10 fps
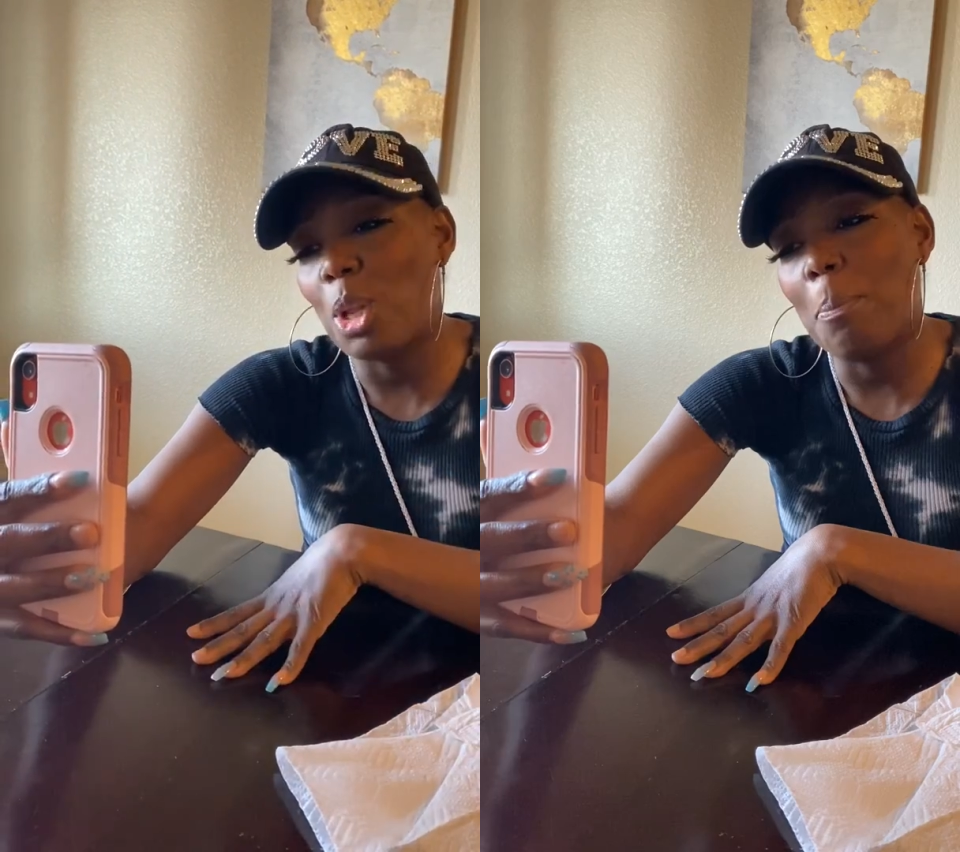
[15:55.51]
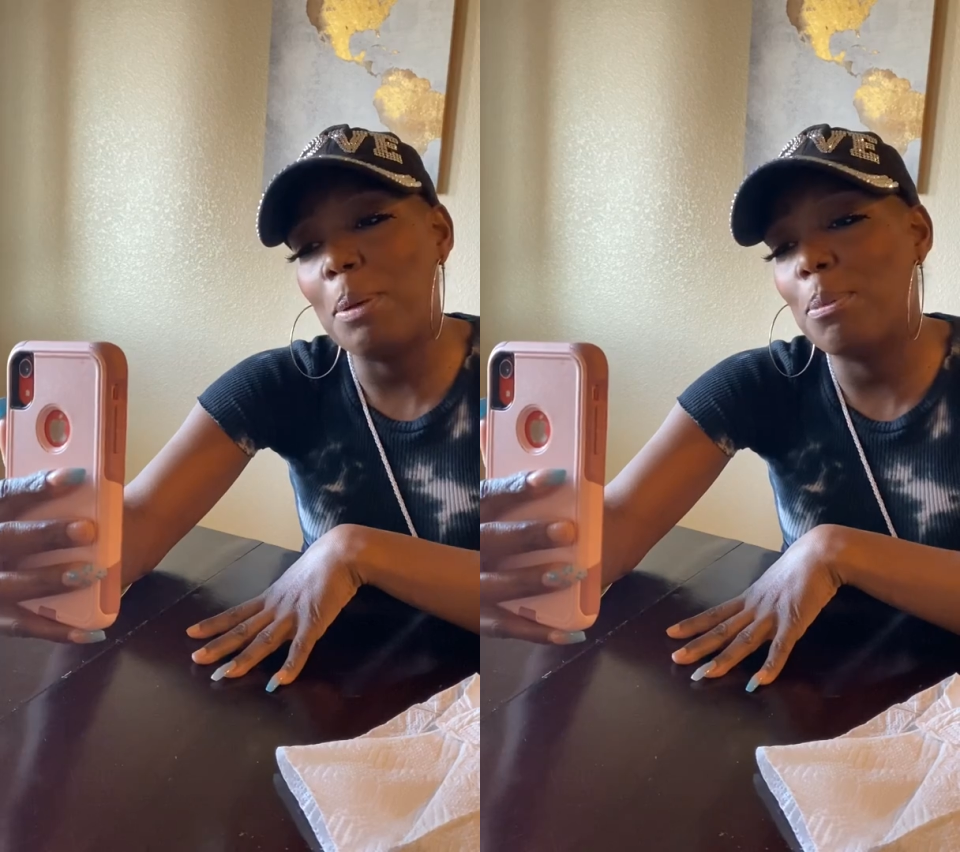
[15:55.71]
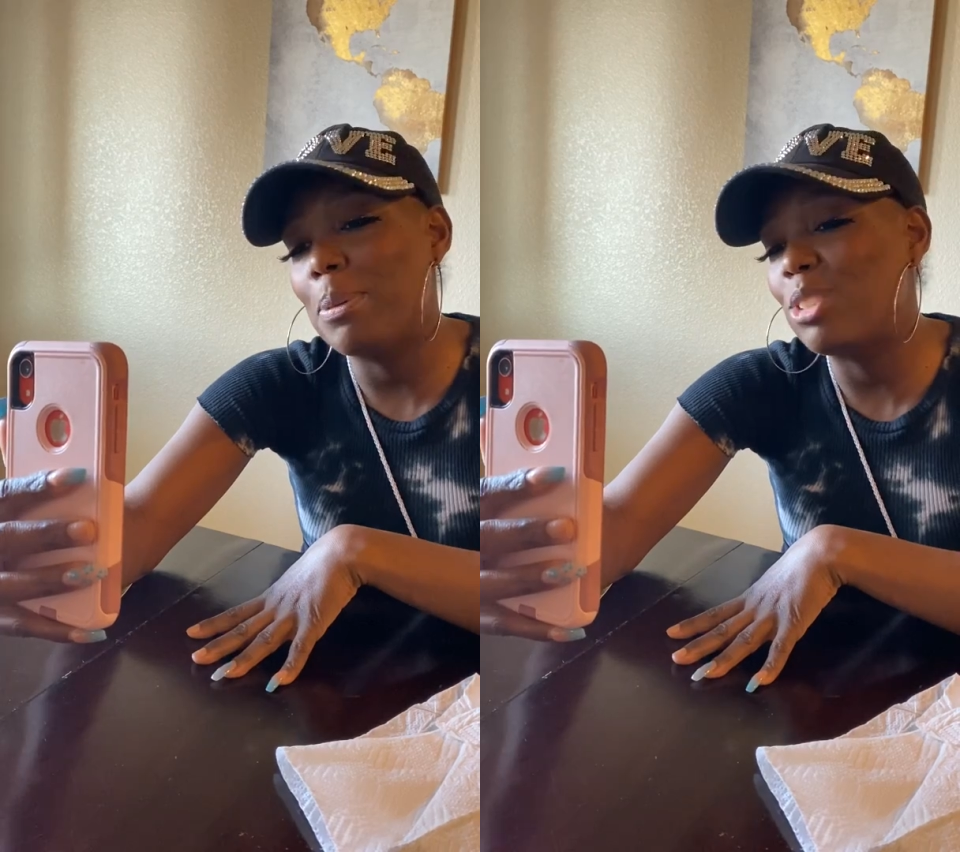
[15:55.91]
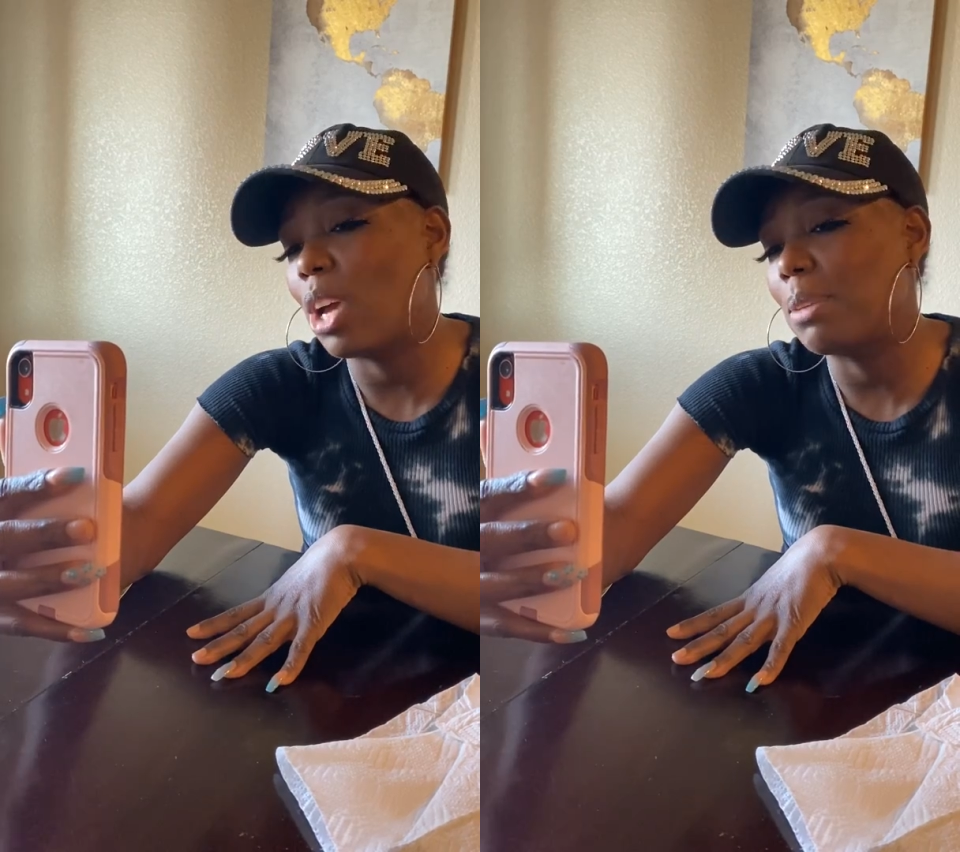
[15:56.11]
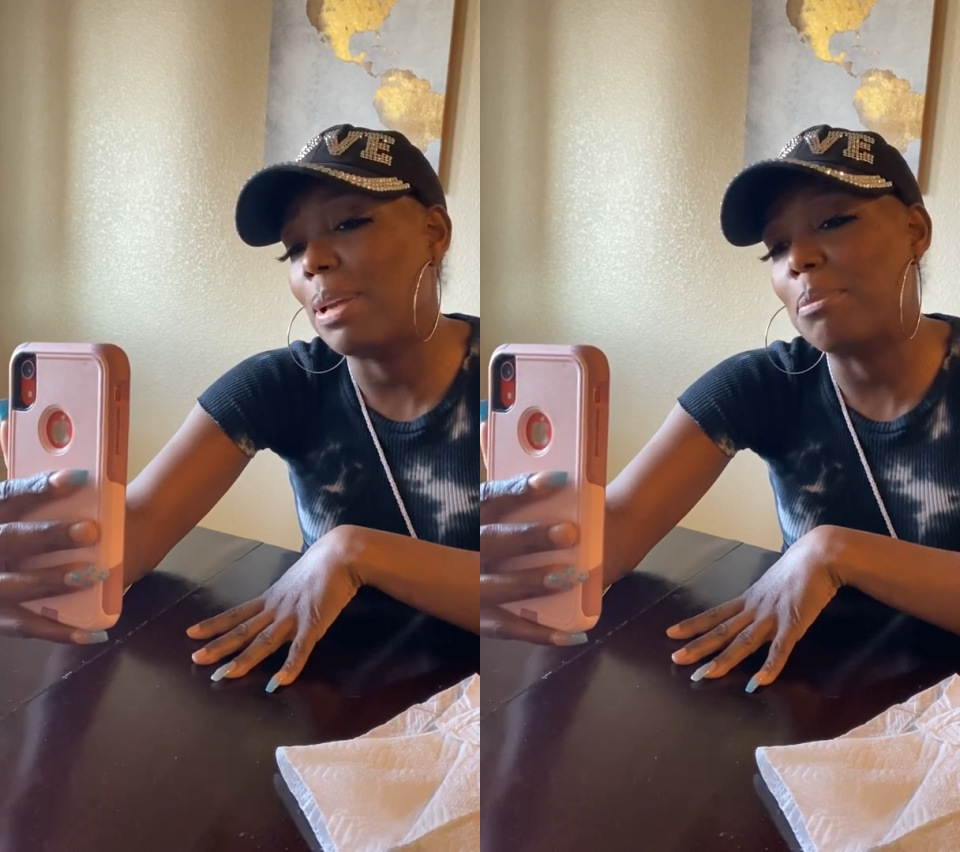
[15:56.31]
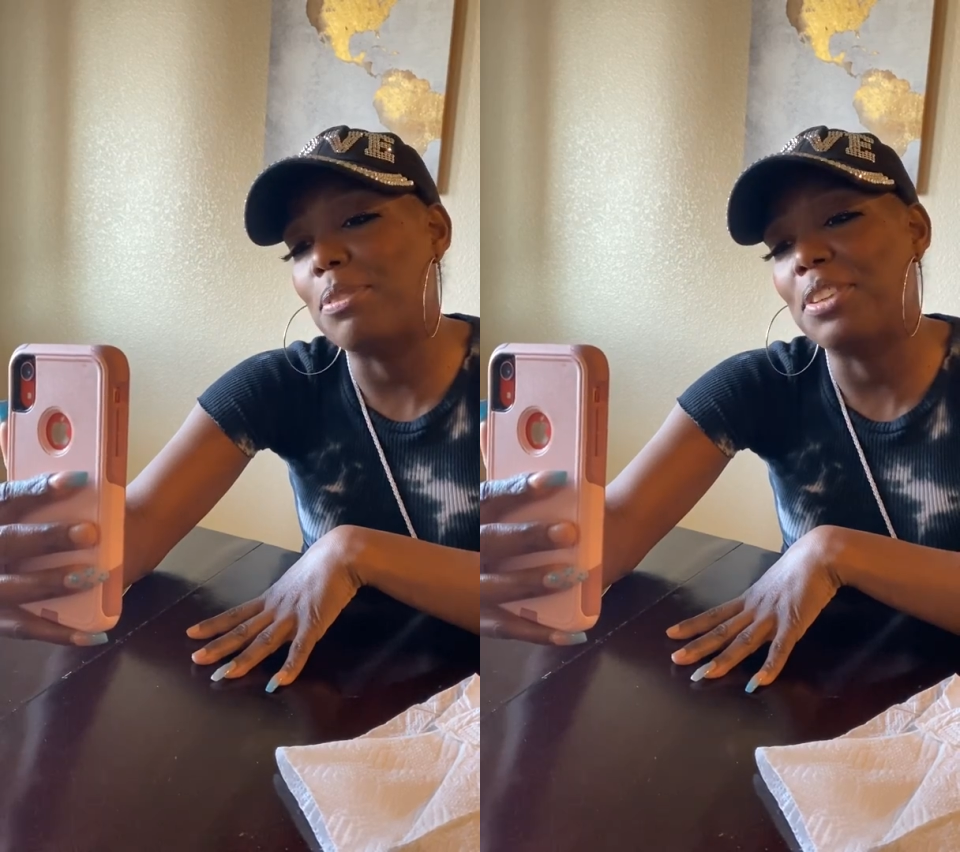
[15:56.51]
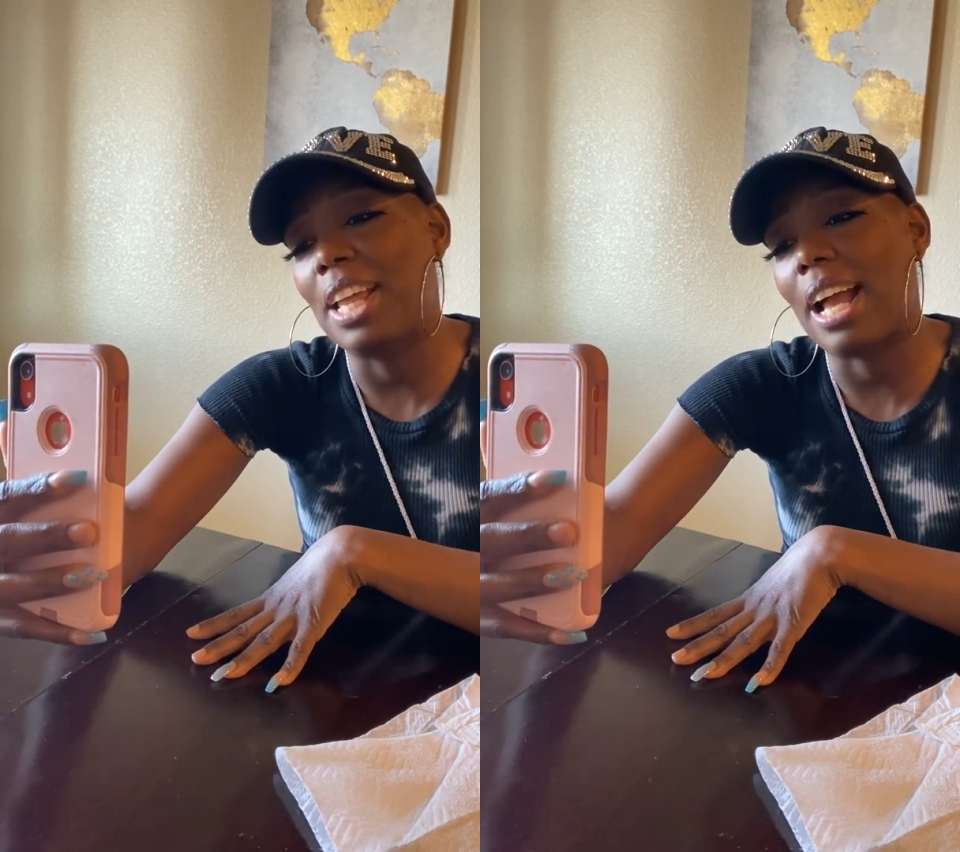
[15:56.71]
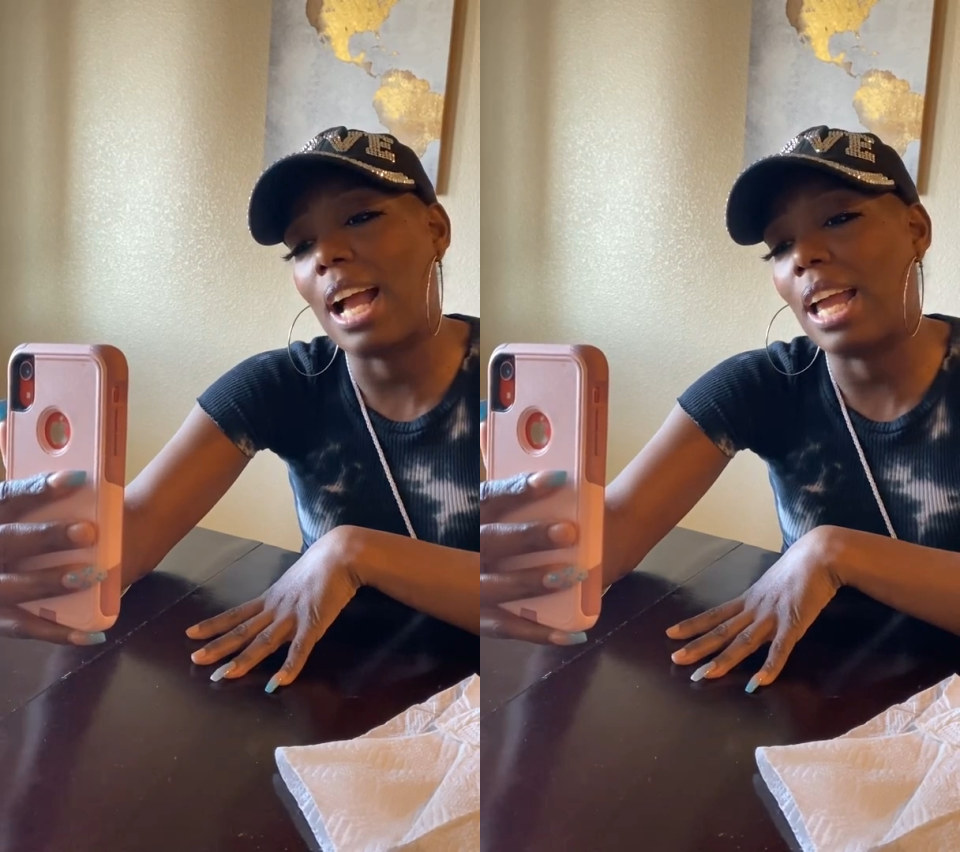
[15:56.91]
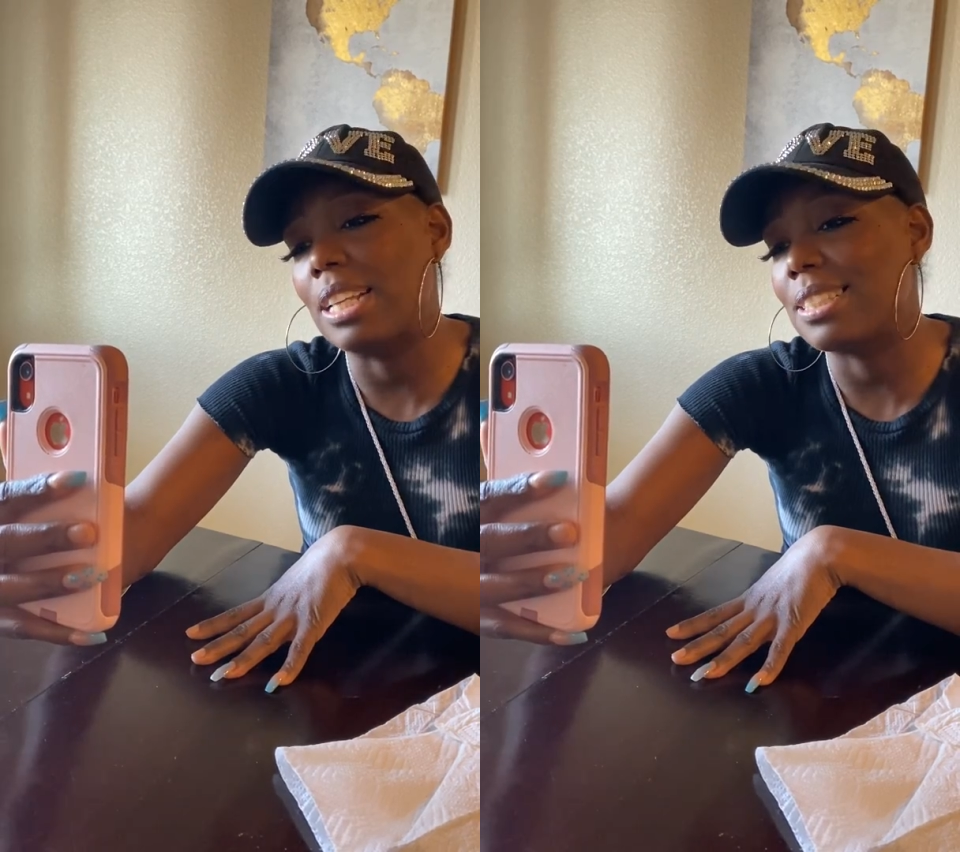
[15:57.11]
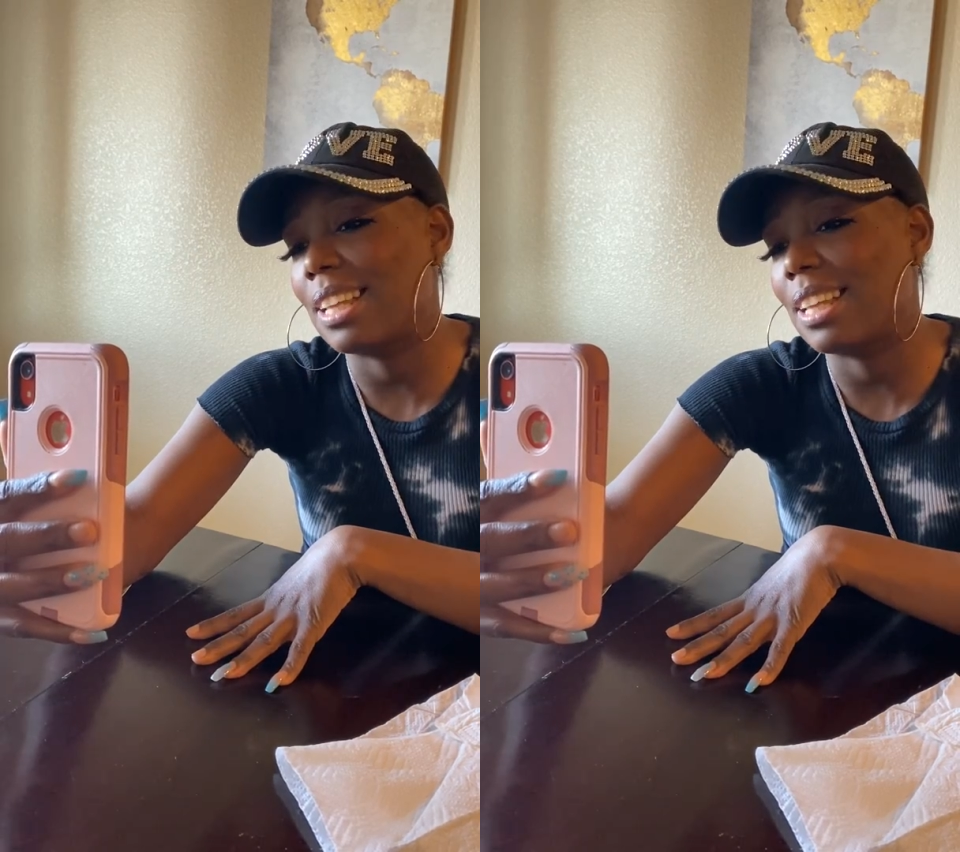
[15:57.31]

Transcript: people be trying to make me feel like I can't